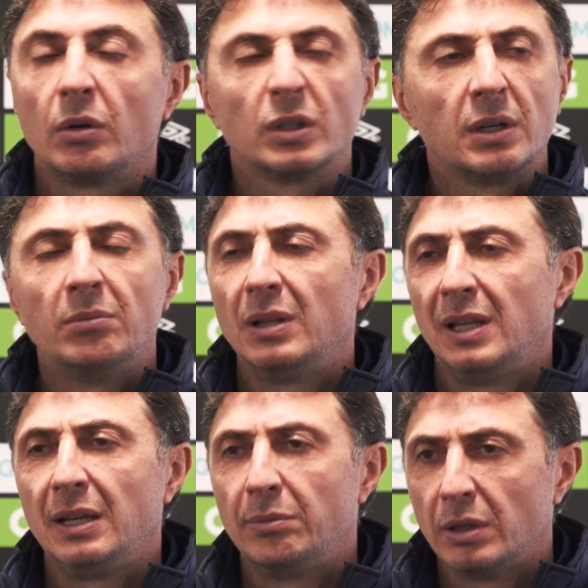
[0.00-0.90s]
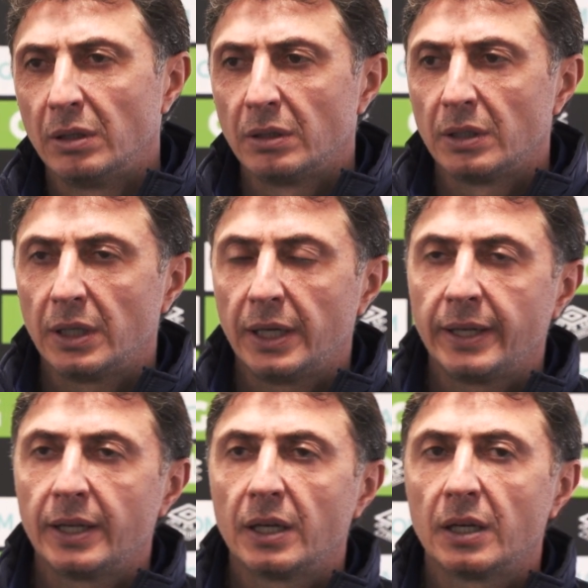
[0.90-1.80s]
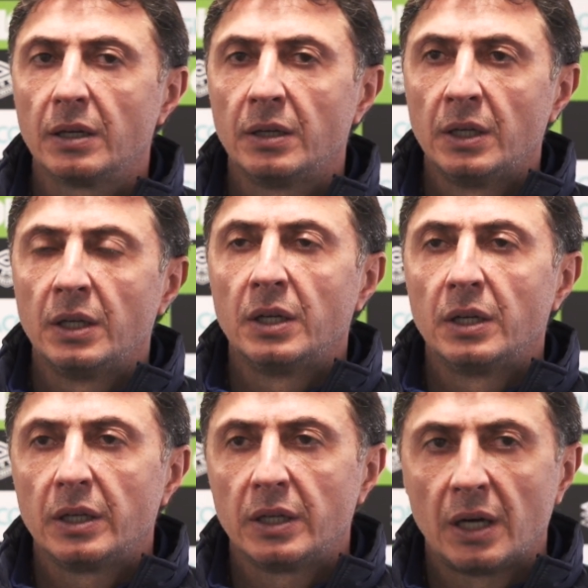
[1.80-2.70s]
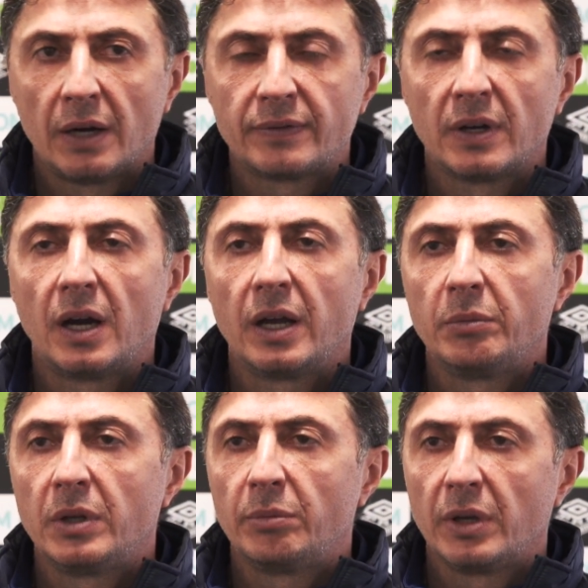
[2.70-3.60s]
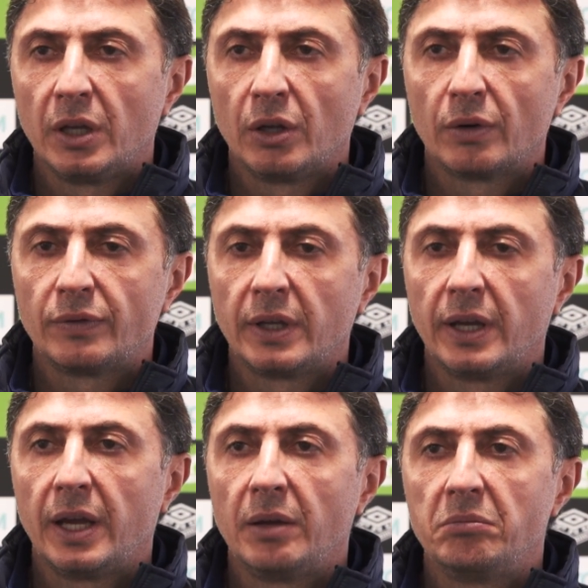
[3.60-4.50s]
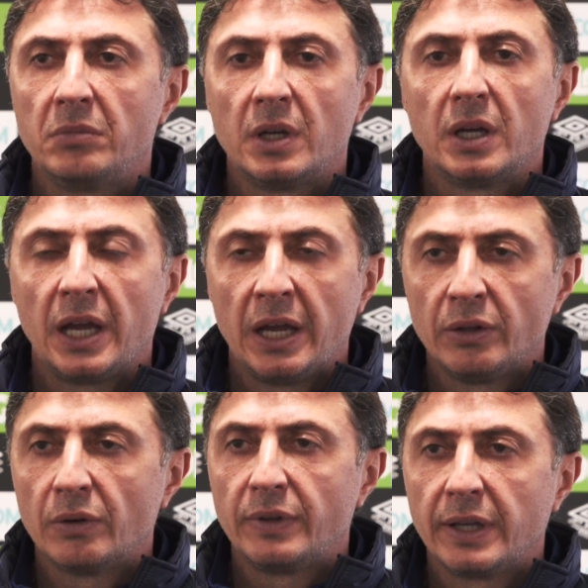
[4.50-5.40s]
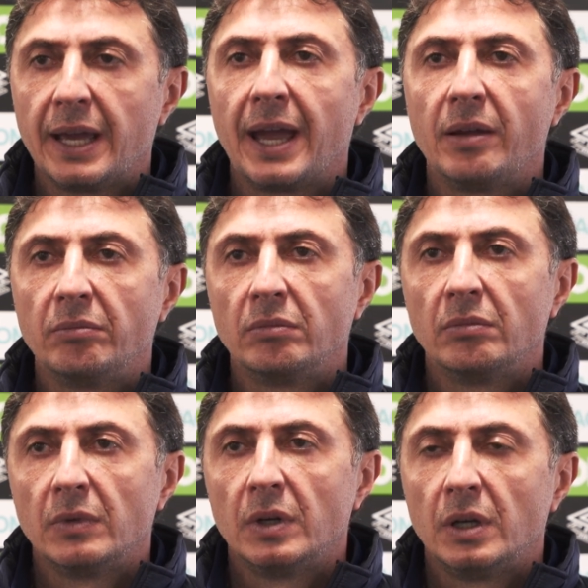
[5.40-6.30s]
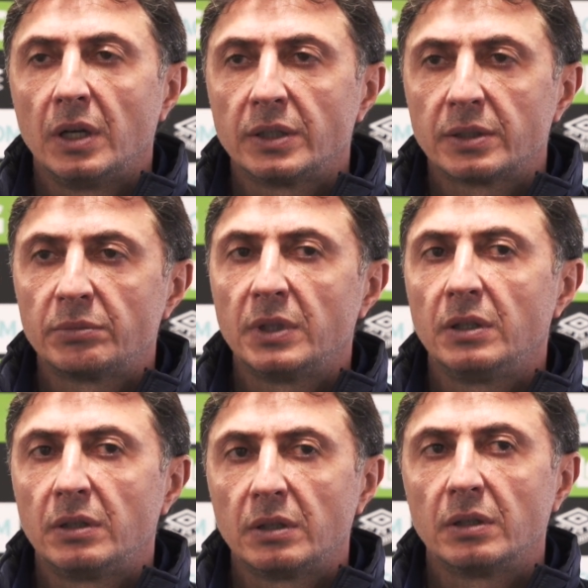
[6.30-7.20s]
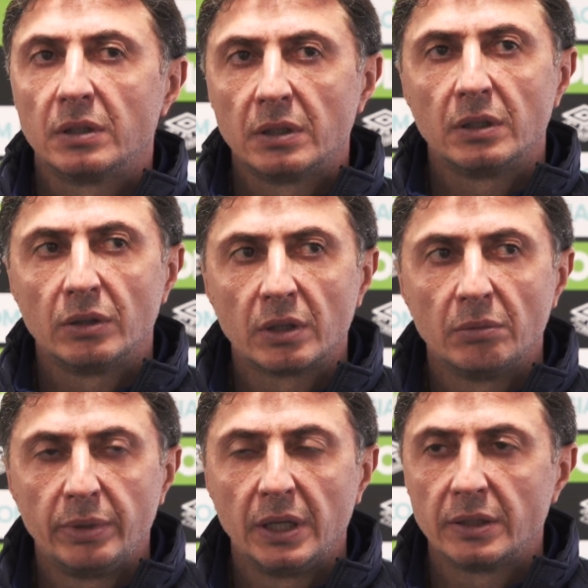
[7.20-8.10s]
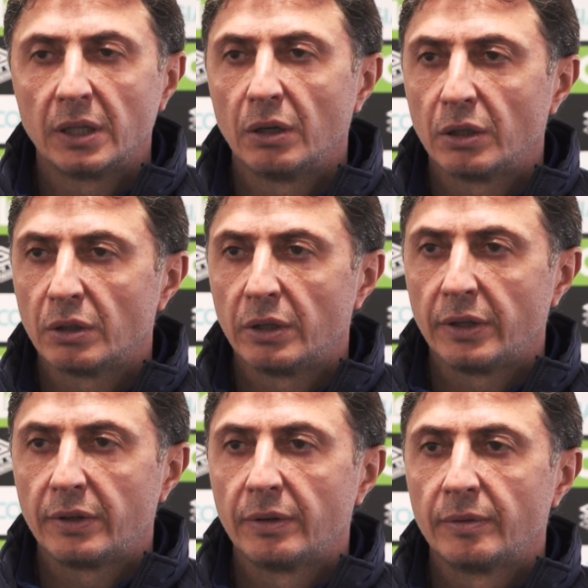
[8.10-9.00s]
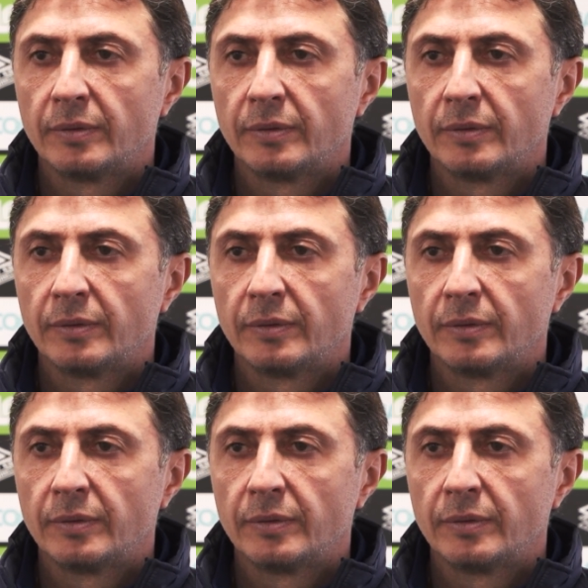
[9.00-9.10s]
It was unbelievable and uh, in half time in the beginning of the game end of the game is something uh, you can build a lot on it.